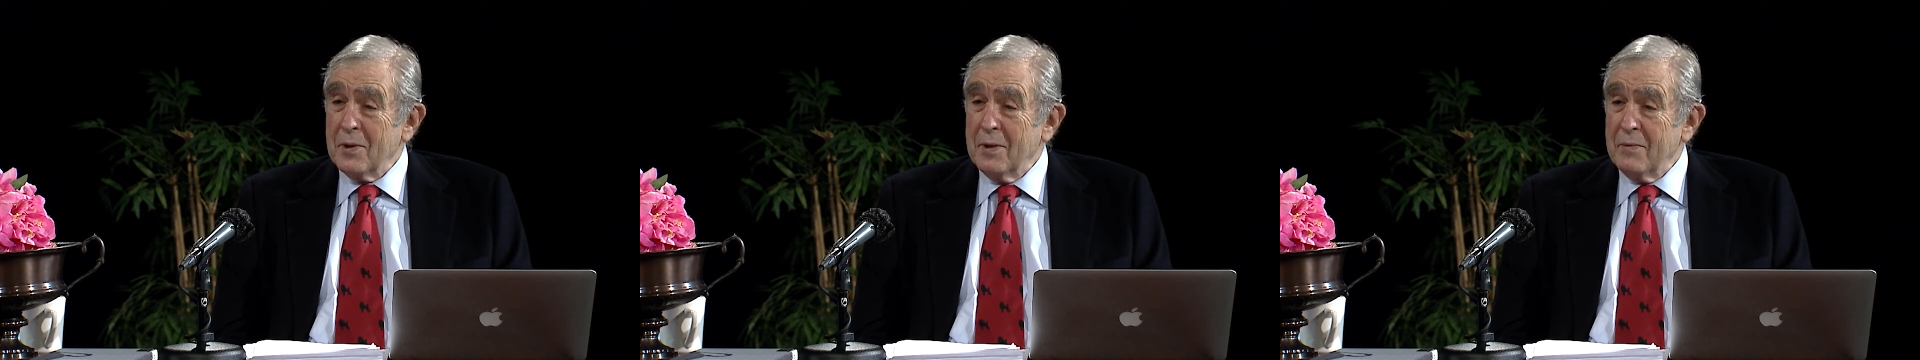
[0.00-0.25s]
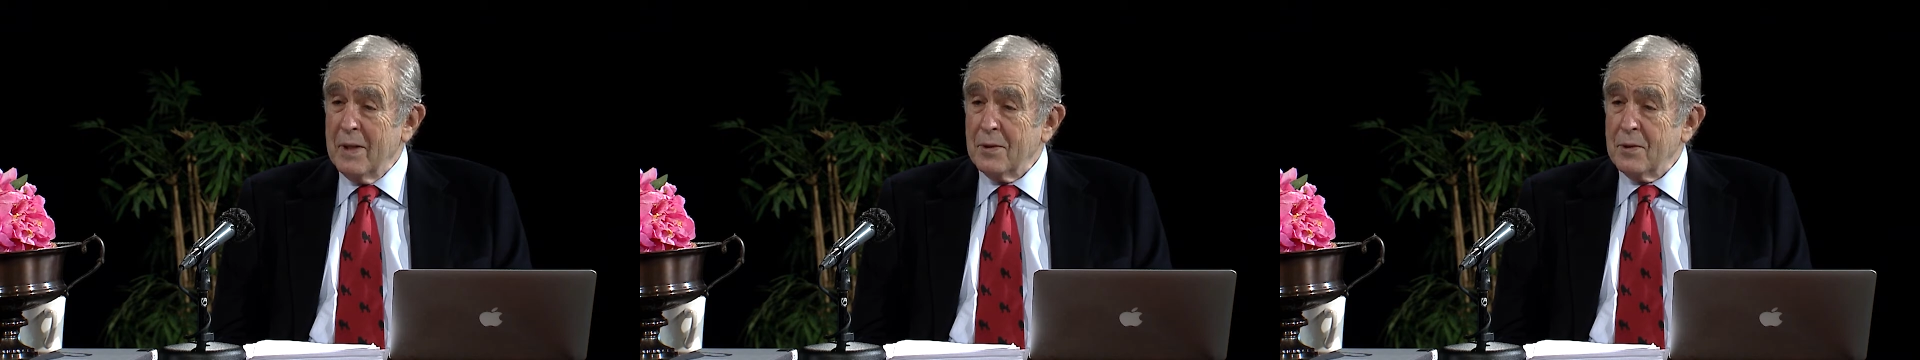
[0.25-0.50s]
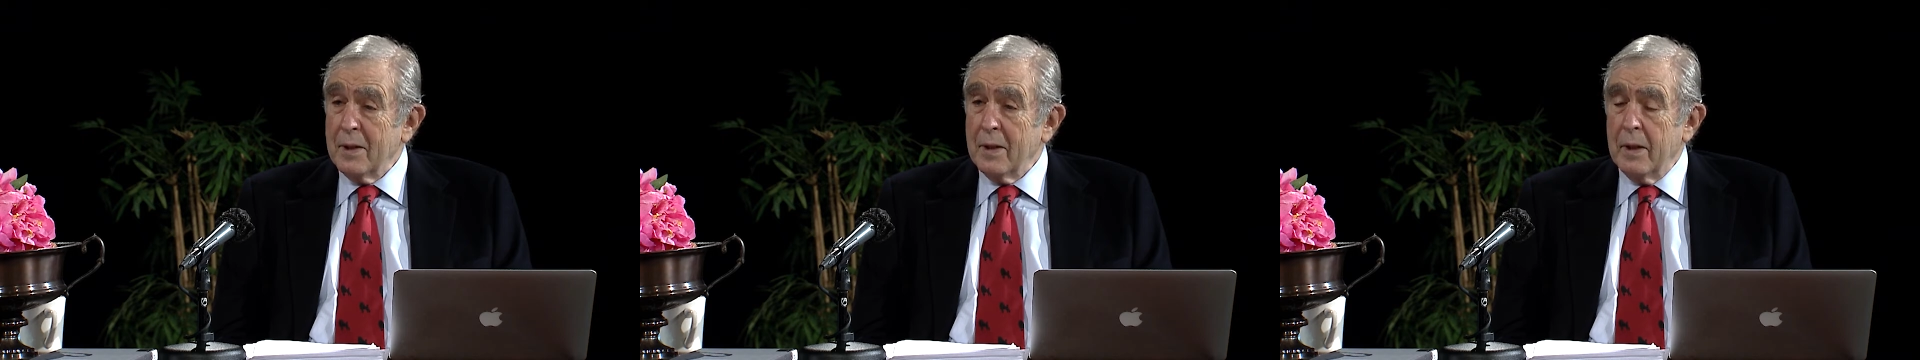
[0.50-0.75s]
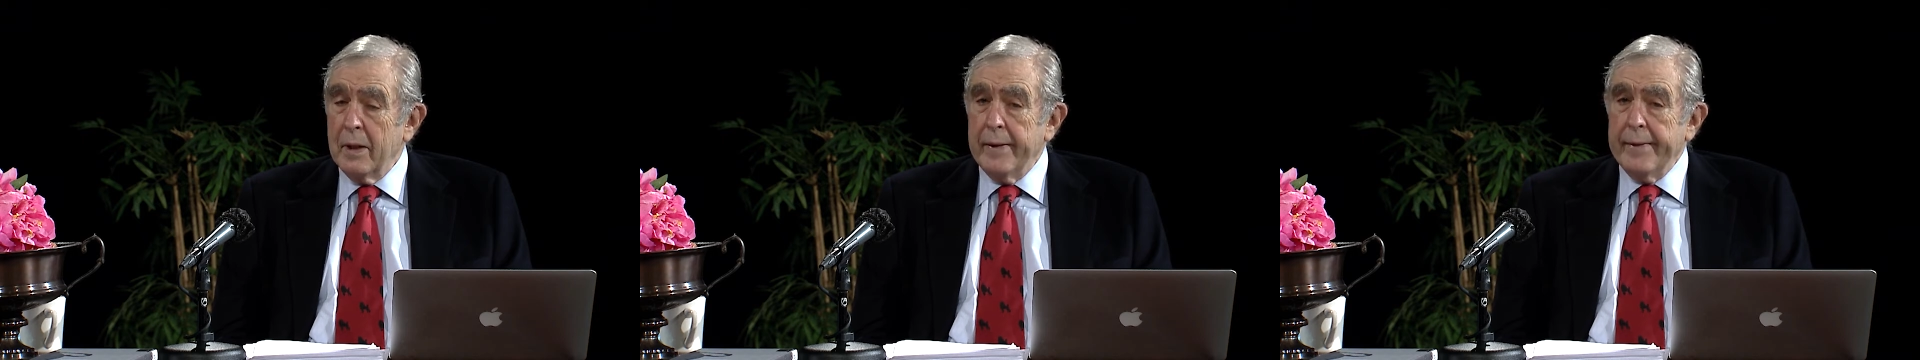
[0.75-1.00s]
Convention.
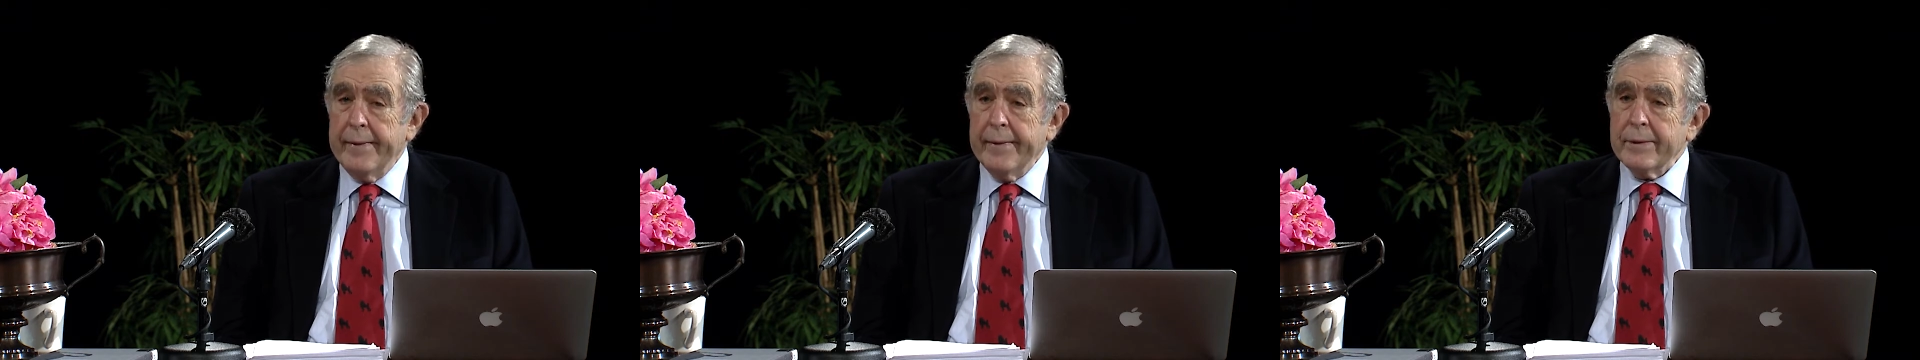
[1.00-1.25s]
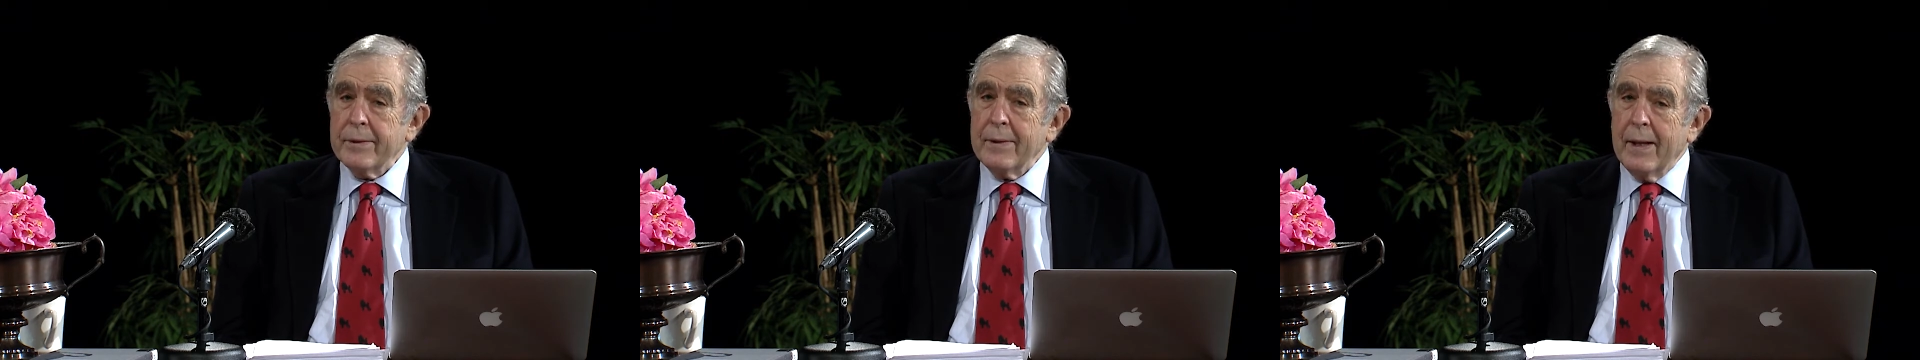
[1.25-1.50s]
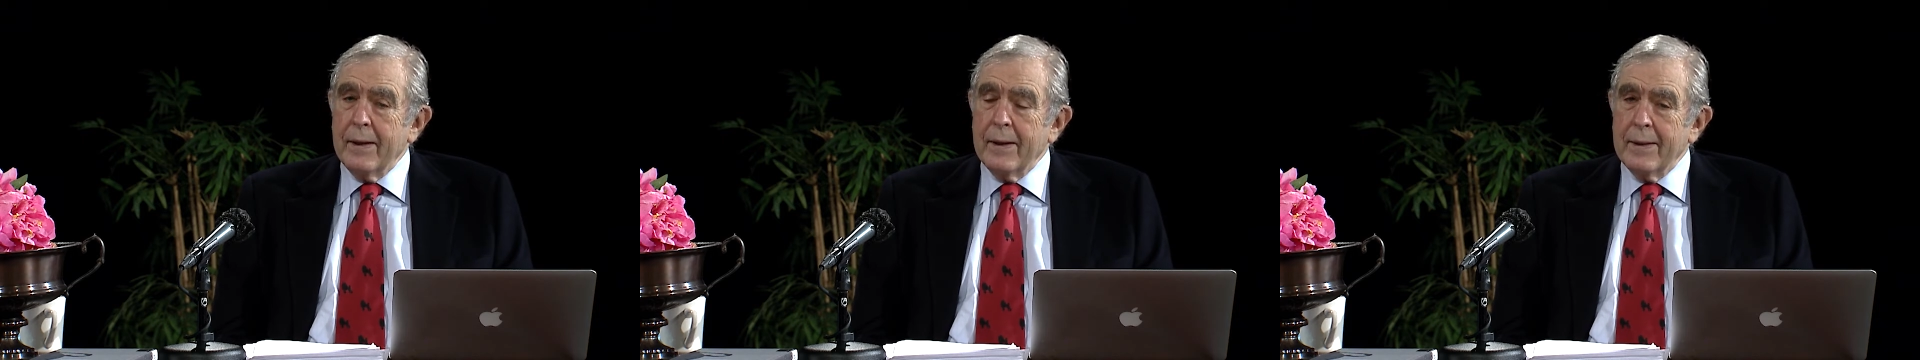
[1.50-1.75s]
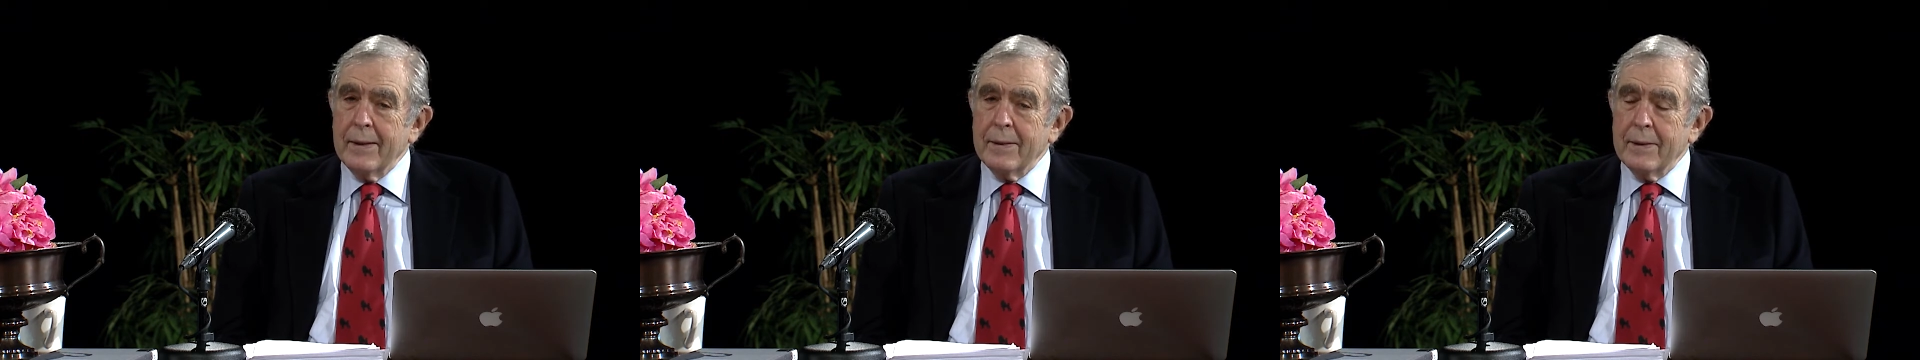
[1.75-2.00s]
So they
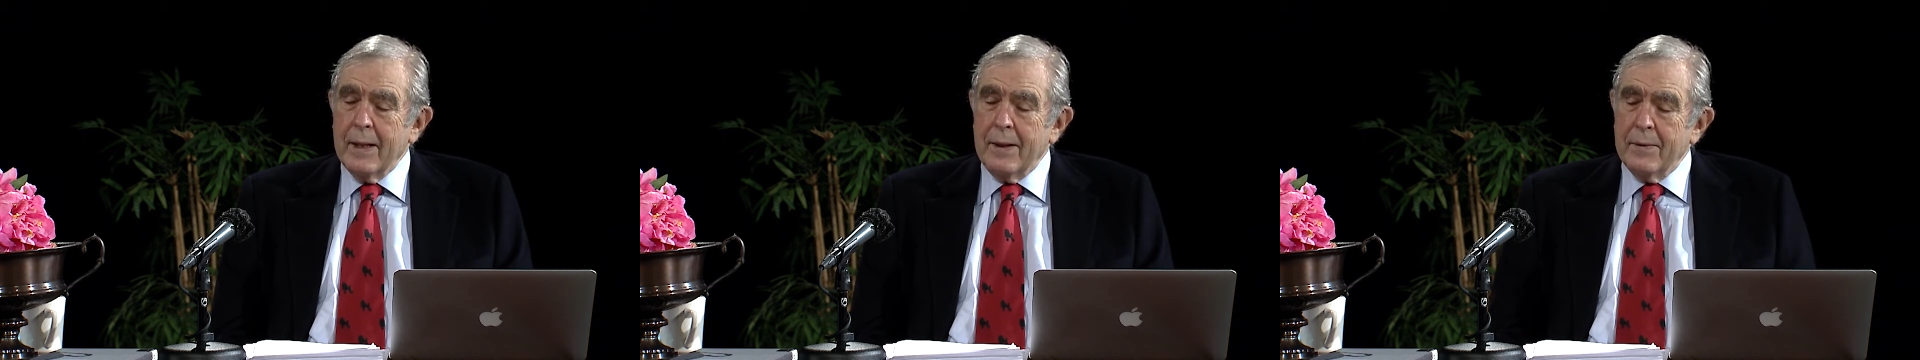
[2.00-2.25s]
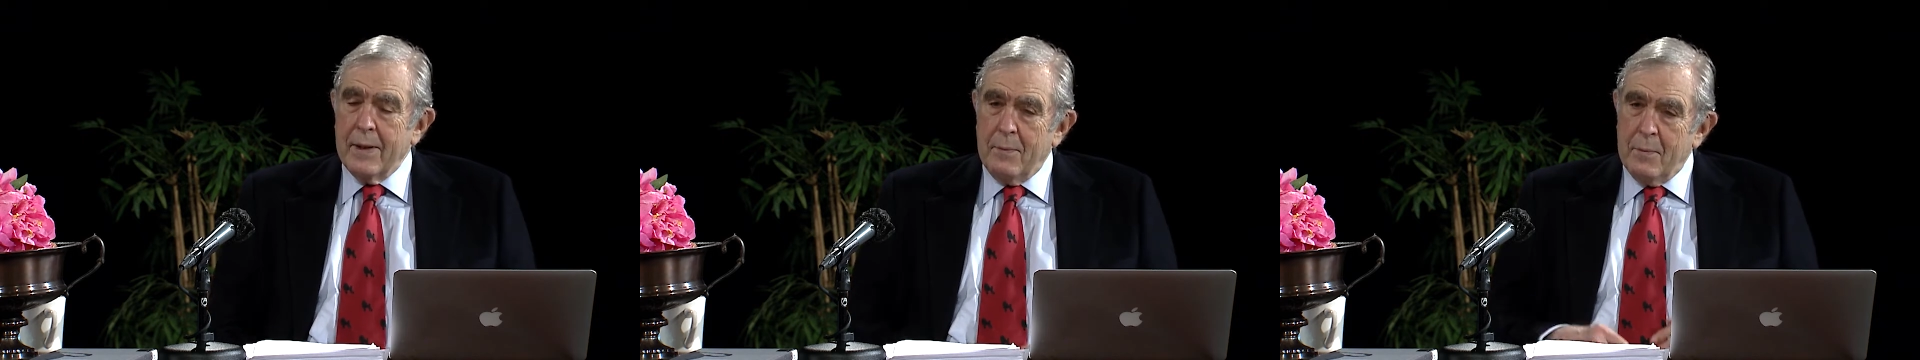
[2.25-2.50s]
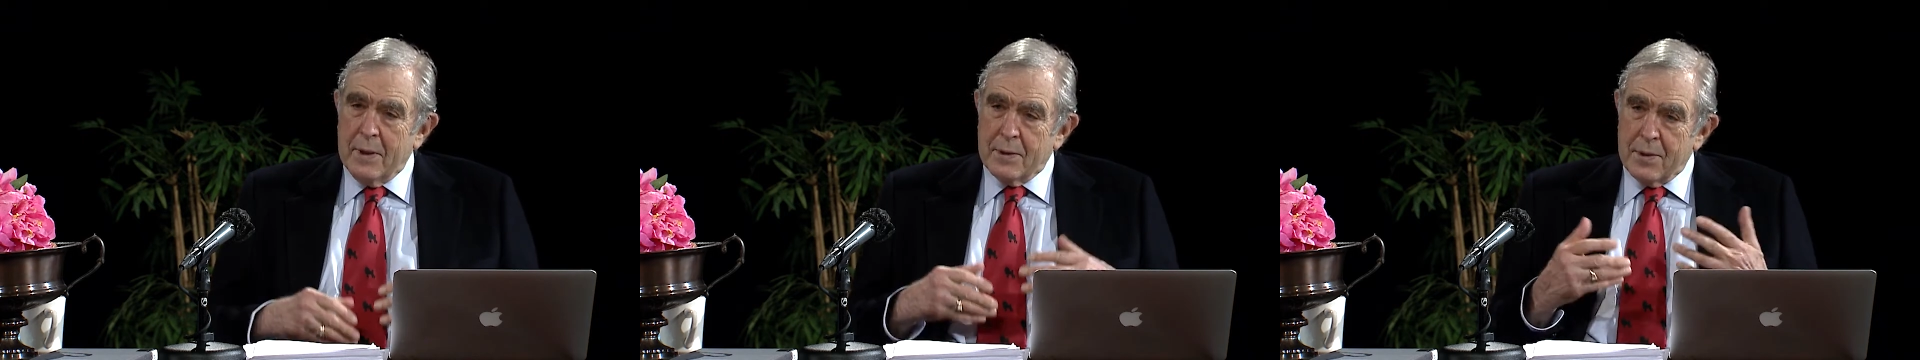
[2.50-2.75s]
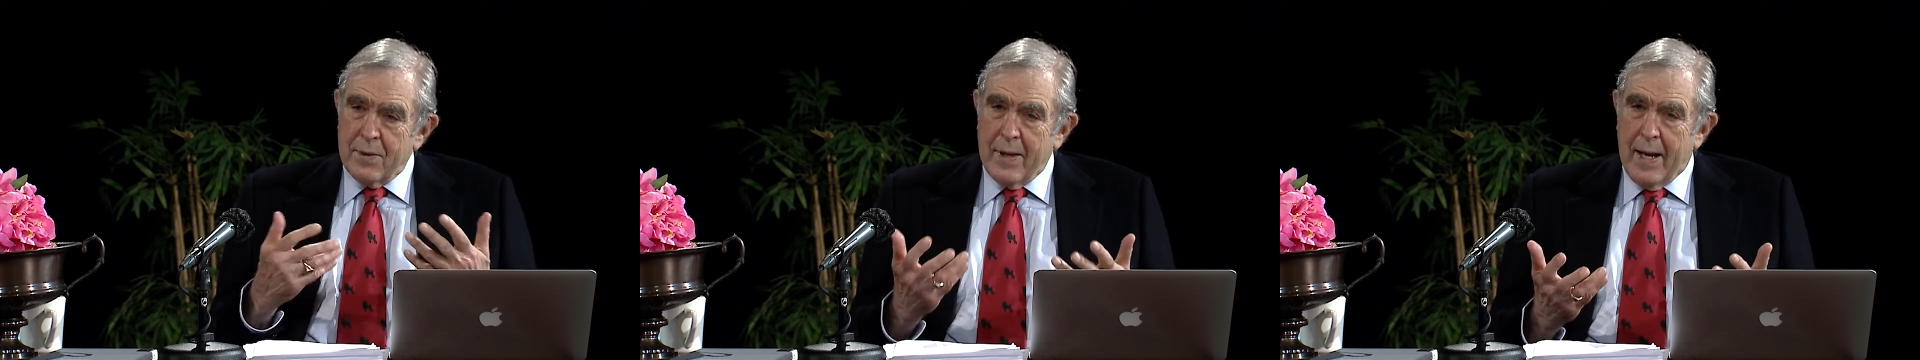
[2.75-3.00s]

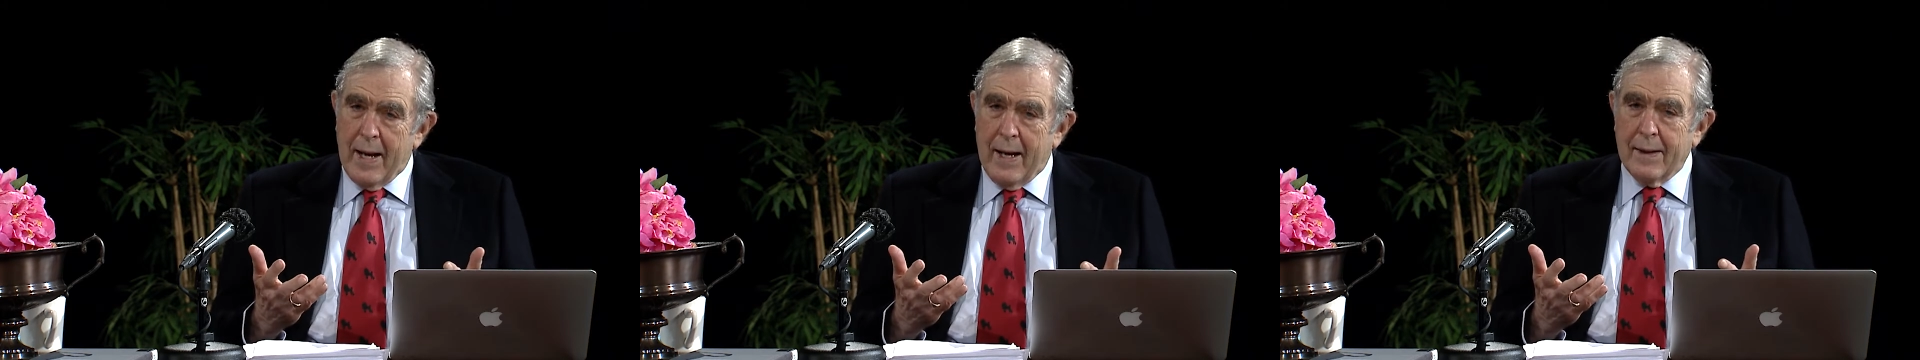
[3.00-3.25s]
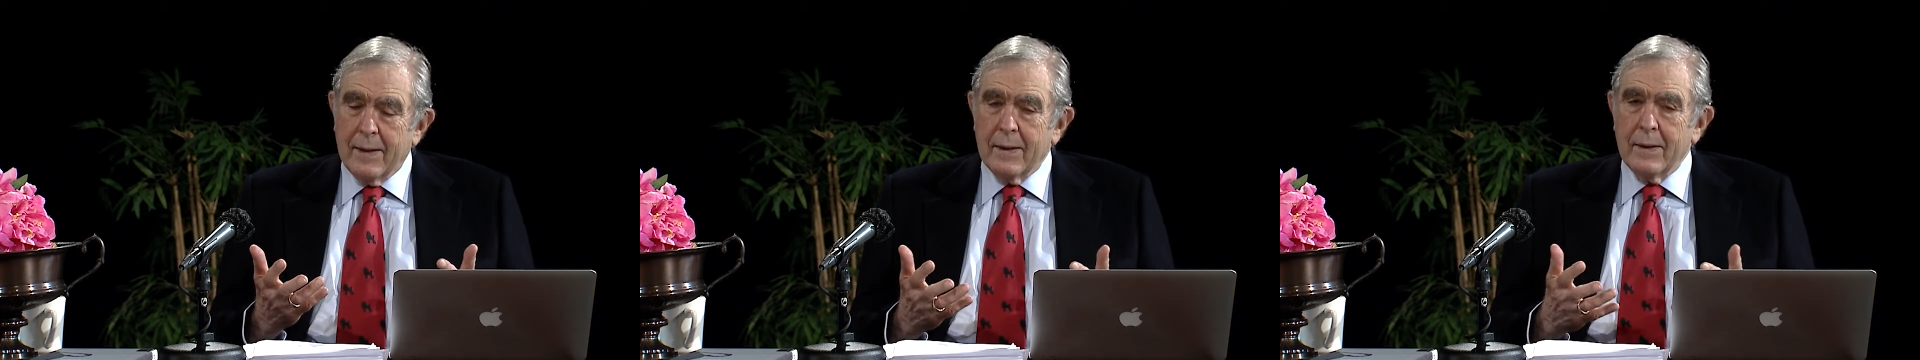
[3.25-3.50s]
missed that.